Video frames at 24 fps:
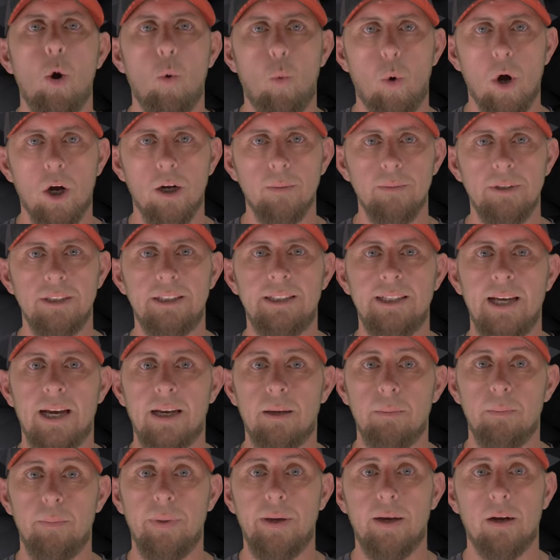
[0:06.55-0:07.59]
Welcome to Tech
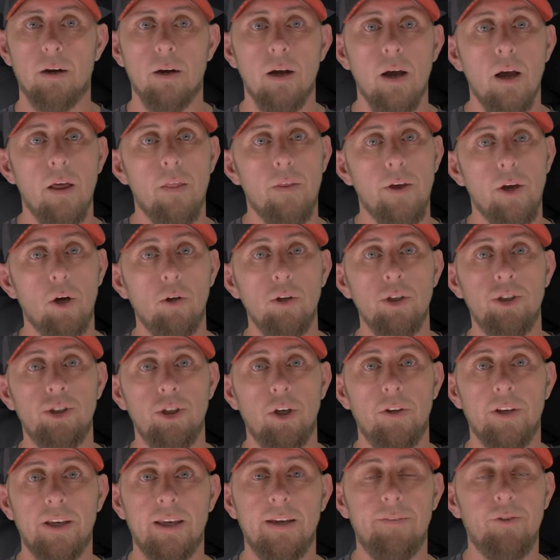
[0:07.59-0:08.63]
and Beer, the only show
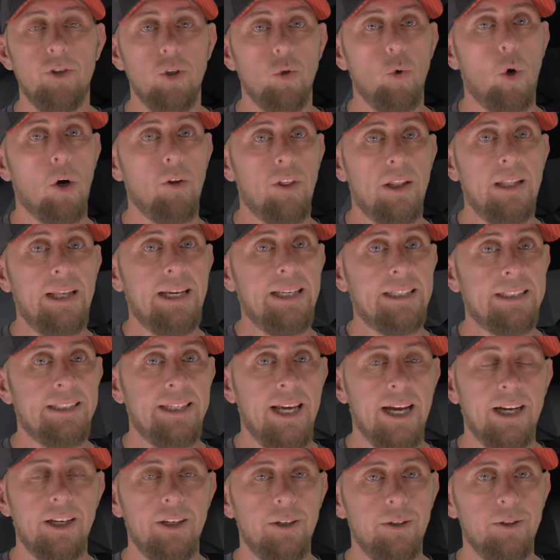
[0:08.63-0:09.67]
that gives you all the latest
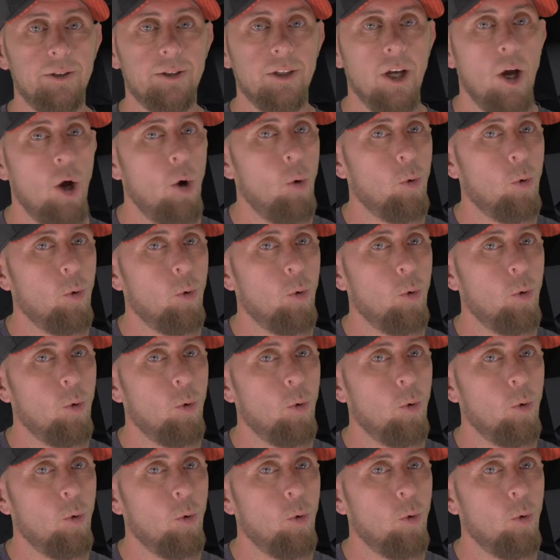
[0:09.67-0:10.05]
tech news.